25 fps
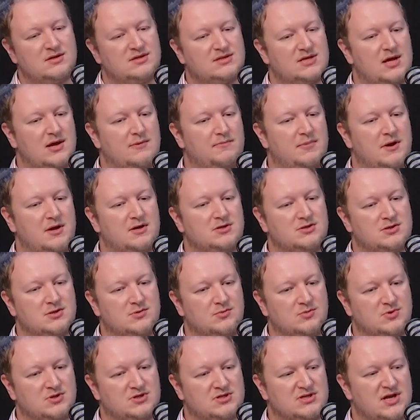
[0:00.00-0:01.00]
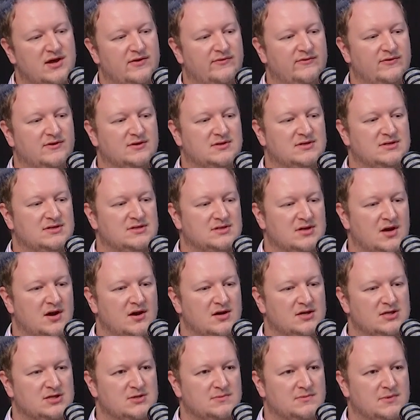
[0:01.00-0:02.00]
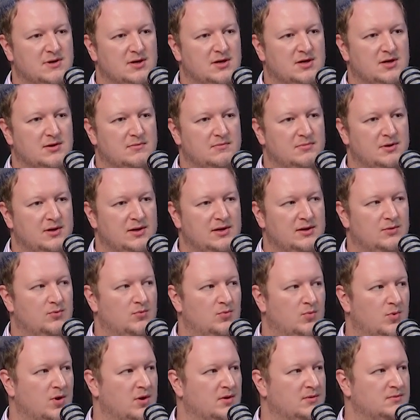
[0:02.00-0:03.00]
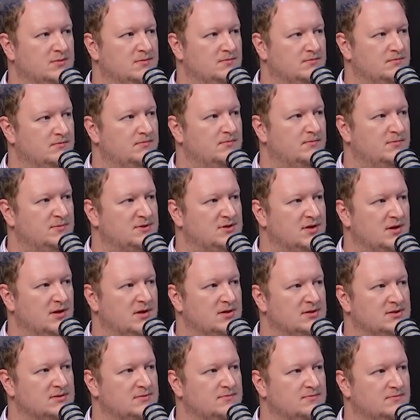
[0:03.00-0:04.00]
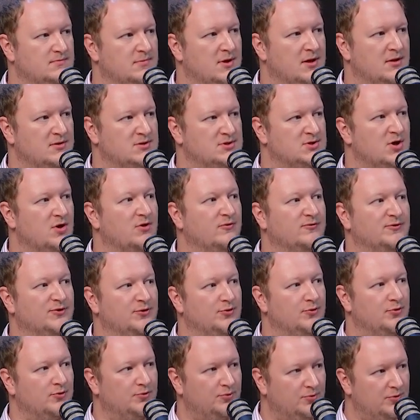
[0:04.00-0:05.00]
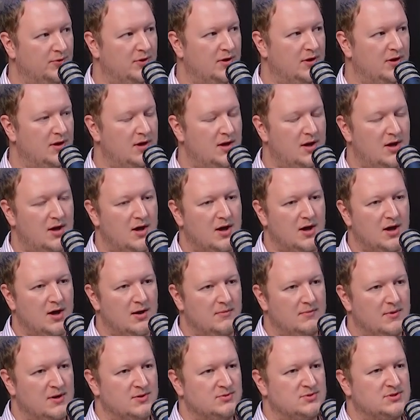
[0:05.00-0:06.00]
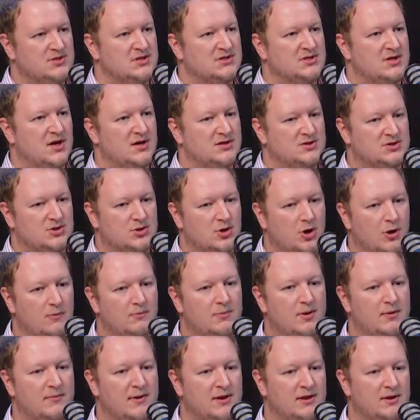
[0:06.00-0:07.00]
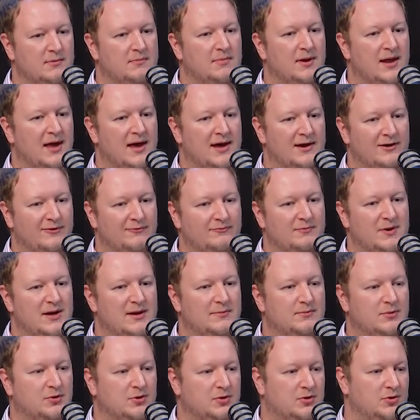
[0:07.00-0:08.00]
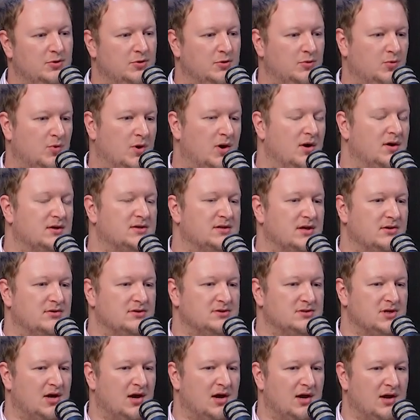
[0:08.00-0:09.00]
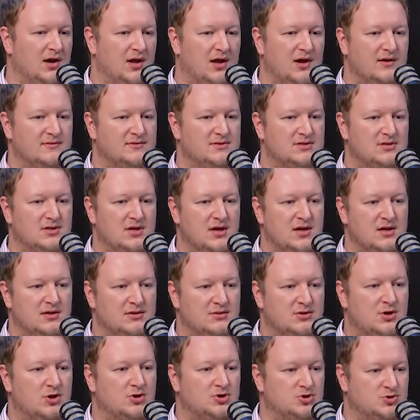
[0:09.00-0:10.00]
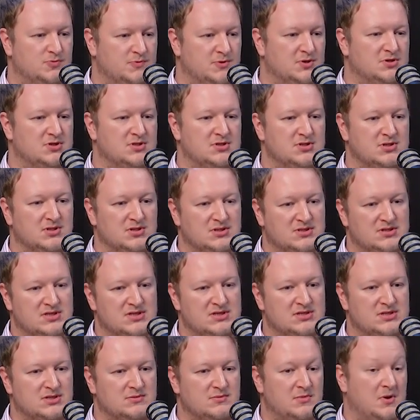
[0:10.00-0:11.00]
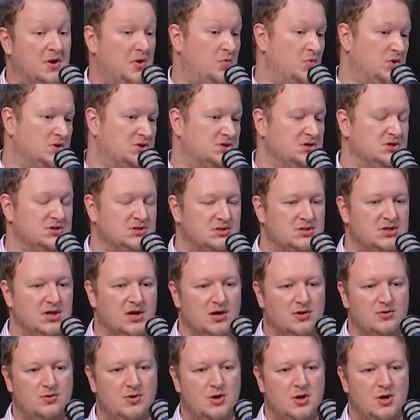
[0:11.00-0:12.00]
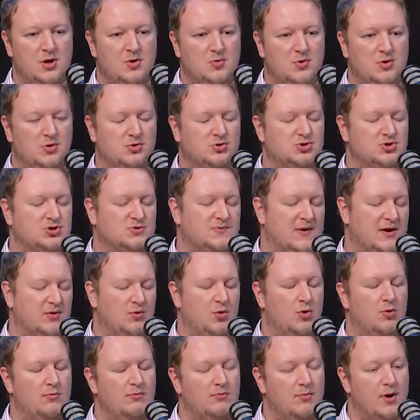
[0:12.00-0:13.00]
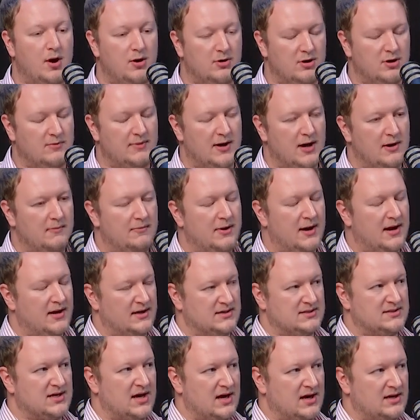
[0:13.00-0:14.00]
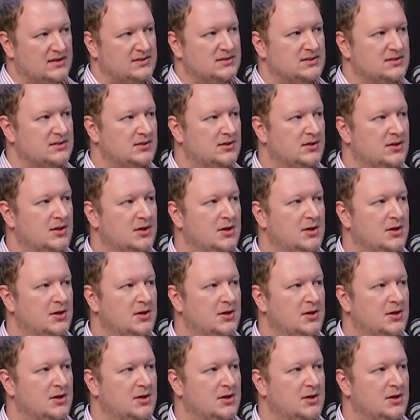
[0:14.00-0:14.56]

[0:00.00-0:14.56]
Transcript: the state pension was never designed to be a complete one size, you know, solves all. Mm. Um, it was designed to complement the plan of people who had worked their entire lives and contributed to the system, which is, you know, we all respect, we all moan about paying tax.